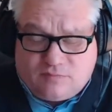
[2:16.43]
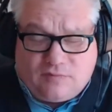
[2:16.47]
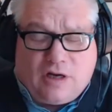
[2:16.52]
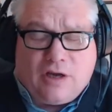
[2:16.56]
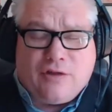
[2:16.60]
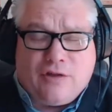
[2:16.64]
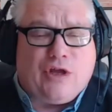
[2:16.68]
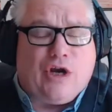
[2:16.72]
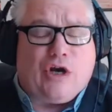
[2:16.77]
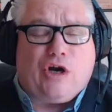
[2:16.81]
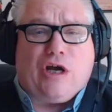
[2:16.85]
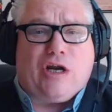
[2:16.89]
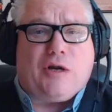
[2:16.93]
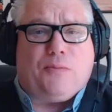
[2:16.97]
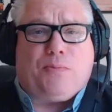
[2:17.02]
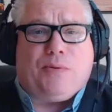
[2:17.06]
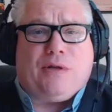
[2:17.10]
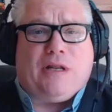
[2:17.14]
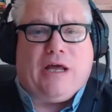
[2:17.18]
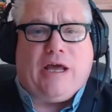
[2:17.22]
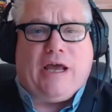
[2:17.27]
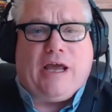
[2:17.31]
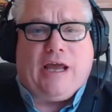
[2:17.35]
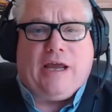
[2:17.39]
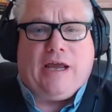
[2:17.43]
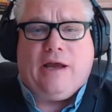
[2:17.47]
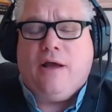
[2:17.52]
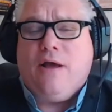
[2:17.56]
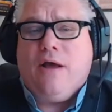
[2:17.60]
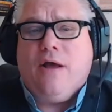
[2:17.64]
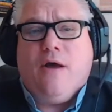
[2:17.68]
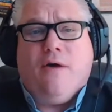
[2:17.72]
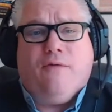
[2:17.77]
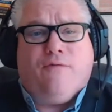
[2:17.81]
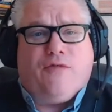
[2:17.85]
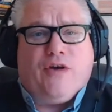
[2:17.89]
They're going to play
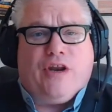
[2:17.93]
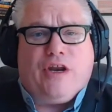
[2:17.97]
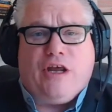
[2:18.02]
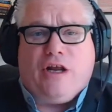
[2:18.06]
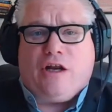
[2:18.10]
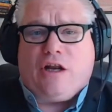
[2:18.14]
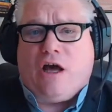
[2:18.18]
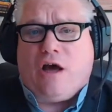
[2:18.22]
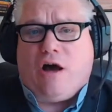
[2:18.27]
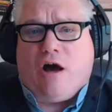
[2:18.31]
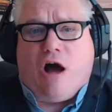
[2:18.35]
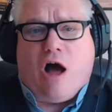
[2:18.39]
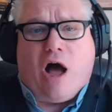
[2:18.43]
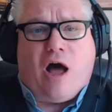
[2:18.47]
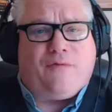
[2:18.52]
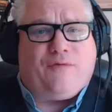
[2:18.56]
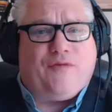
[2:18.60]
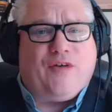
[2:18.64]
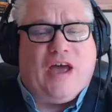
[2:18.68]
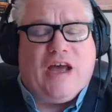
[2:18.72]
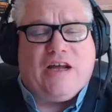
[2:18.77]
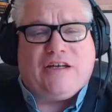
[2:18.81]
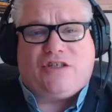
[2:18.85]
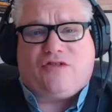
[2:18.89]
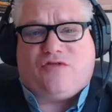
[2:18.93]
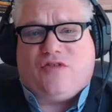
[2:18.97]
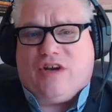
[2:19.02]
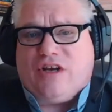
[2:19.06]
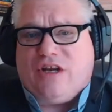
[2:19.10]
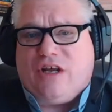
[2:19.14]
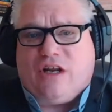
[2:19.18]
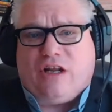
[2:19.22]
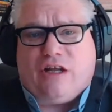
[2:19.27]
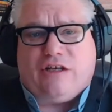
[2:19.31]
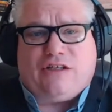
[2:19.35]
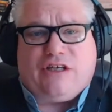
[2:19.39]
vanilla offense,
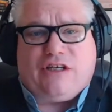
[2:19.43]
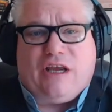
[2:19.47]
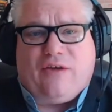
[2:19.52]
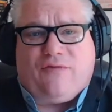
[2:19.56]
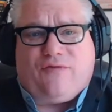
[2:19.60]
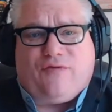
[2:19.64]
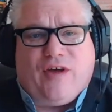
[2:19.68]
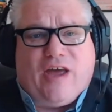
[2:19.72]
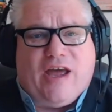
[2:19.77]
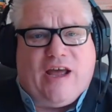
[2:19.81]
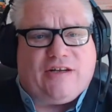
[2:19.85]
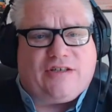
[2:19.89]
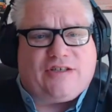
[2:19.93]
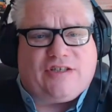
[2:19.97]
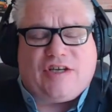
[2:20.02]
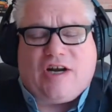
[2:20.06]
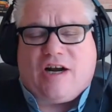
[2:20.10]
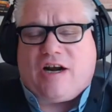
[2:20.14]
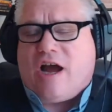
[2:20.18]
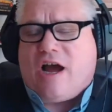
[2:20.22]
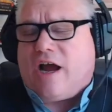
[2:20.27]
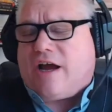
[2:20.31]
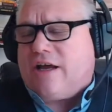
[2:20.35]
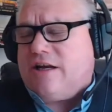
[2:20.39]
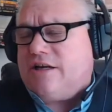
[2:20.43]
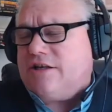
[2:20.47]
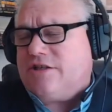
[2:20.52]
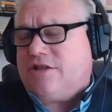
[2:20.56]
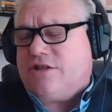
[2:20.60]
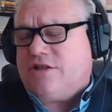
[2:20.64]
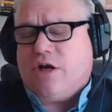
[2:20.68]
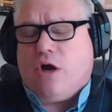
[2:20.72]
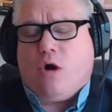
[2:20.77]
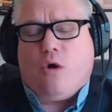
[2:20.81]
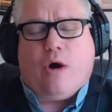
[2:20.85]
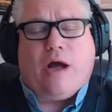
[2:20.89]
vanilla defense. They're not going to
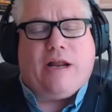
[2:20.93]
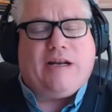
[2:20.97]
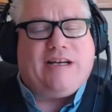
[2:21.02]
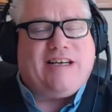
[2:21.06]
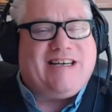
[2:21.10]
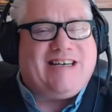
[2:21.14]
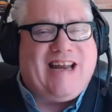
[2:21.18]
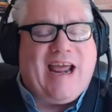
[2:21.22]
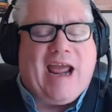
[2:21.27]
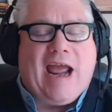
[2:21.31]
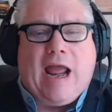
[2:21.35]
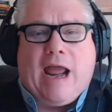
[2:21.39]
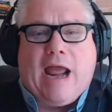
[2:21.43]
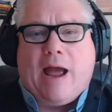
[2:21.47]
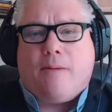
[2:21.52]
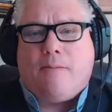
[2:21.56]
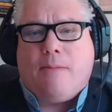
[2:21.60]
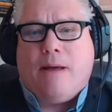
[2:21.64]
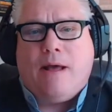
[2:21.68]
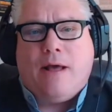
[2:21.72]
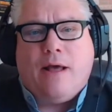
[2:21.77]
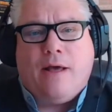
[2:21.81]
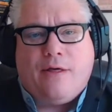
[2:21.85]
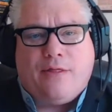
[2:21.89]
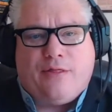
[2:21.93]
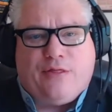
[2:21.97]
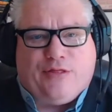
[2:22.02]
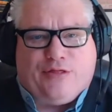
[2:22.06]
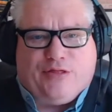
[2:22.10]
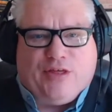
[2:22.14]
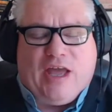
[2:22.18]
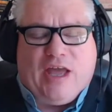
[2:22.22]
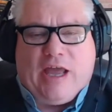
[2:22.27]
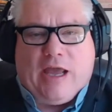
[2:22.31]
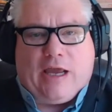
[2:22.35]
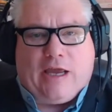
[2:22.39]
show a damn
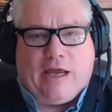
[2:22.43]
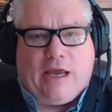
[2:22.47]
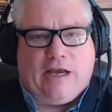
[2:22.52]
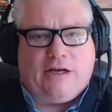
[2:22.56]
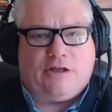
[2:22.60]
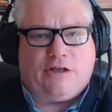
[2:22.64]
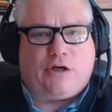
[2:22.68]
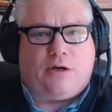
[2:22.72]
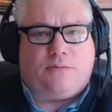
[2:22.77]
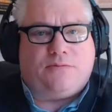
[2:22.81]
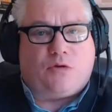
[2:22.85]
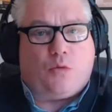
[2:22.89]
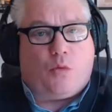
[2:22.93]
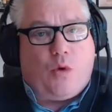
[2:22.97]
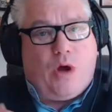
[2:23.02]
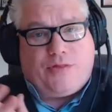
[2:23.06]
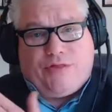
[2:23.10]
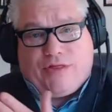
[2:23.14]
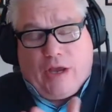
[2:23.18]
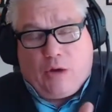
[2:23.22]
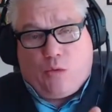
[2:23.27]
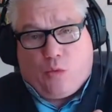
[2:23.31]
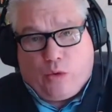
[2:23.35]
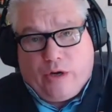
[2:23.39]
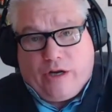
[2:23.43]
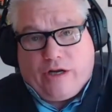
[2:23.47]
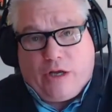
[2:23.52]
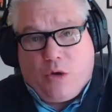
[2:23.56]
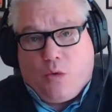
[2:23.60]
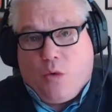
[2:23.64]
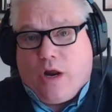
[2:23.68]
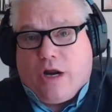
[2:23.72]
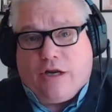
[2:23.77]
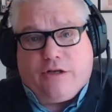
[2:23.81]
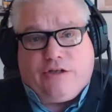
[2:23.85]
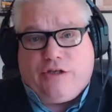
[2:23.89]
thing in terms of what they really
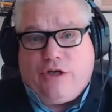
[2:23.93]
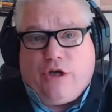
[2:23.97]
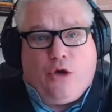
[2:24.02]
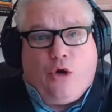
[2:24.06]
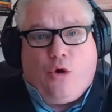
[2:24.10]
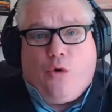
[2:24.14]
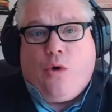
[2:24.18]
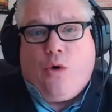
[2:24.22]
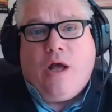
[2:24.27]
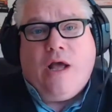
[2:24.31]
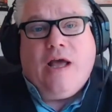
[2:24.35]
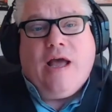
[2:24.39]
want to do.